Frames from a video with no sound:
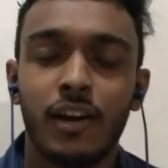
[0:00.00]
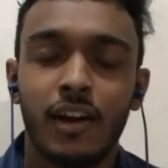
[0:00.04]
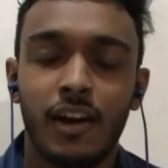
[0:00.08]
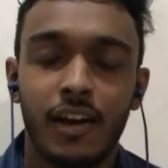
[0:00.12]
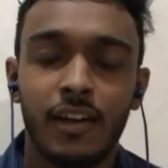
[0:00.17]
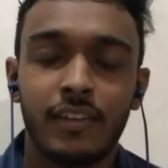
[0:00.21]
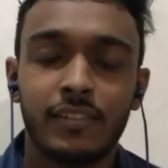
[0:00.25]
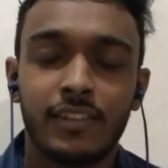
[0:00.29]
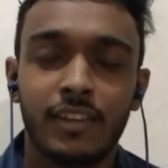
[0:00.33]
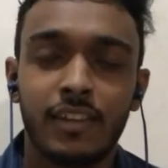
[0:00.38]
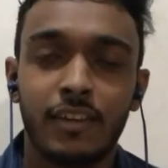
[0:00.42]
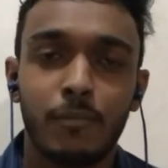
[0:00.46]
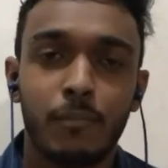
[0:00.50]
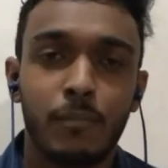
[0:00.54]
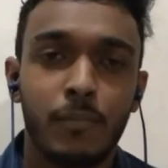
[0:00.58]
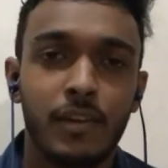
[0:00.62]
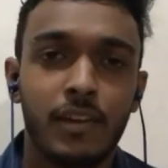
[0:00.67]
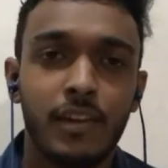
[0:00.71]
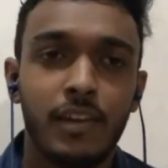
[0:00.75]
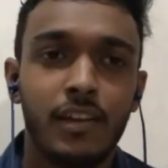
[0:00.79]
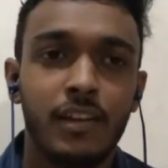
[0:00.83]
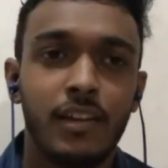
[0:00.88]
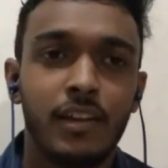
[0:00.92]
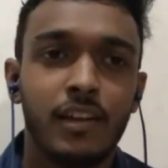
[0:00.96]
asking
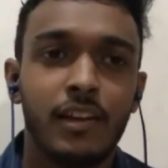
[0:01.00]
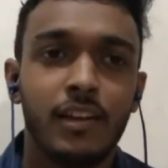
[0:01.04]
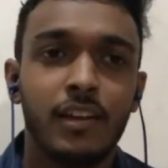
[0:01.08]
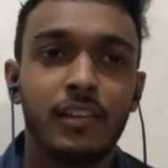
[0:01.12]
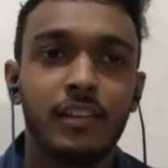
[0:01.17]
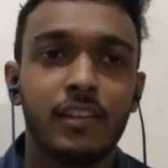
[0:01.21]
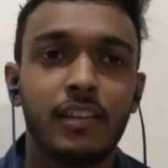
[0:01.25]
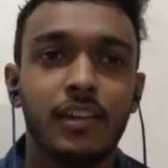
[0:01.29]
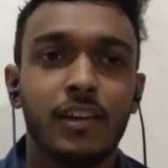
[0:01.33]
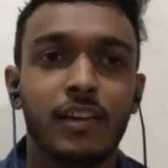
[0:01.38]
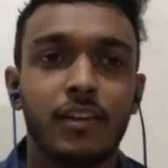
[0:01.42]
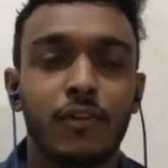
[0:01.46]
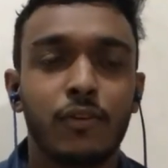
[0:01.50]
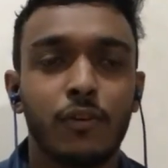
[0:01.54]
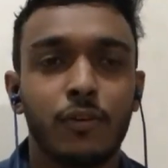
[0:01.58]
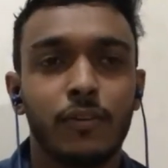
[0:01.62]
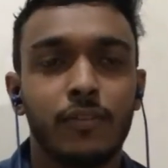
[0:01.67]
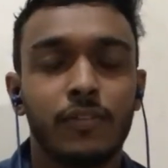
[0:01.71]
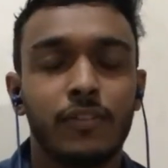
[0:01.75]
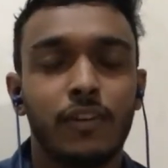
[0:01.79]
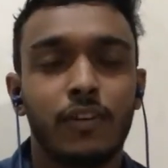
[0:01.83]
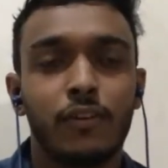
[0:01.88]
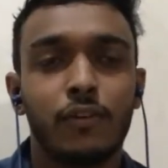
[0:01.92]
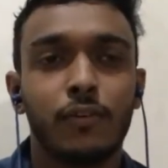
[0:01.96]
me the
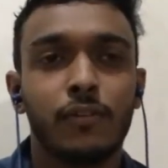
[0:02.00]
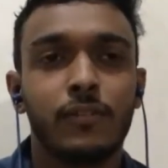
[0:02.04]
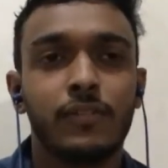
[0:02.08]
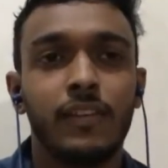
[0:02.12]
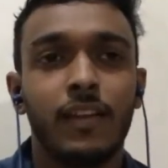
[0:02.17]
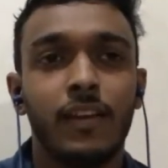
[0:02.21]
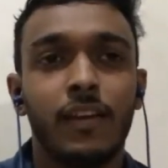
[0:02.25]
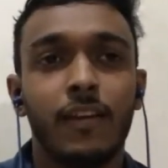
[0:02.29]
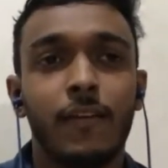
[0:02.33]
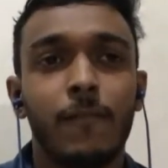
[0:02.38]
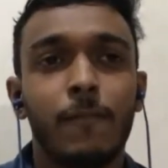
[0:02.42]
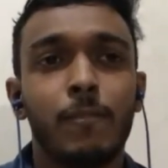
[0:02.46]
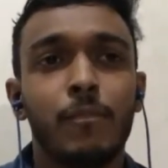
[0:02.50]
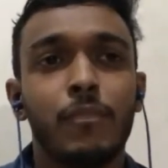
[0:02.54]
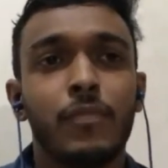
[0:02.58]
question,